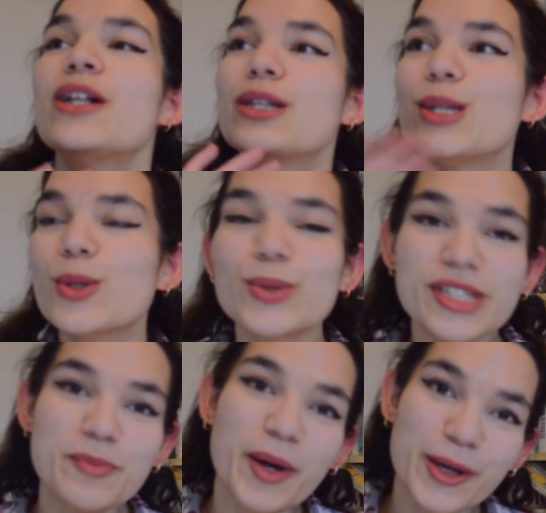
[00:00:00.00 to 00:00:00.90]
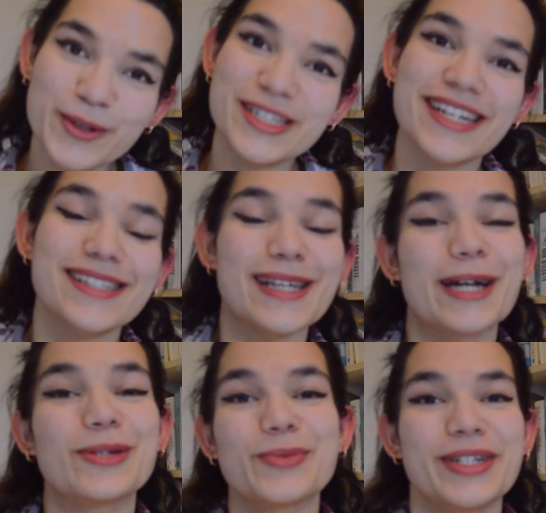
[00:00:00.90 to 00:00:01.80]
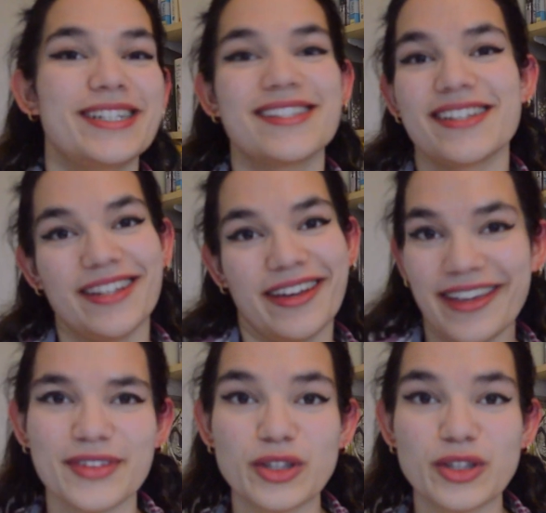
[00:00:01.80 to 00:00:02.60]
lauded by critics and readers alike.